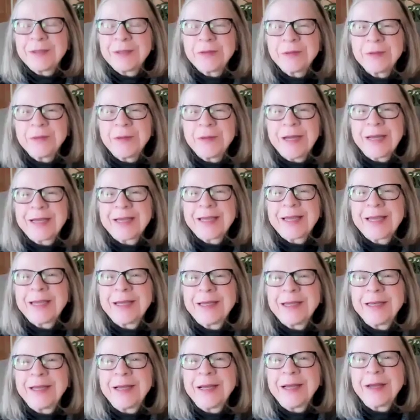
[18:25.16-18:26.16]
do. I
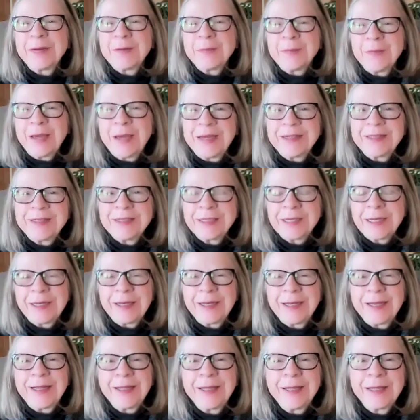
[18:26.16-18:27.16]
cannot
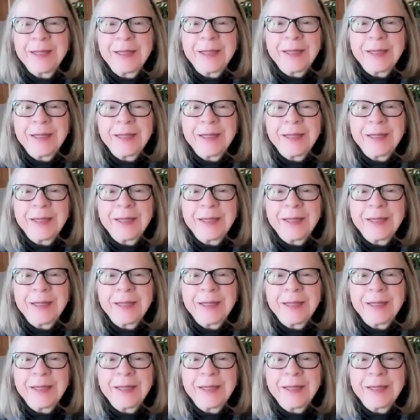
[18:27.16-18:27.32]
imagine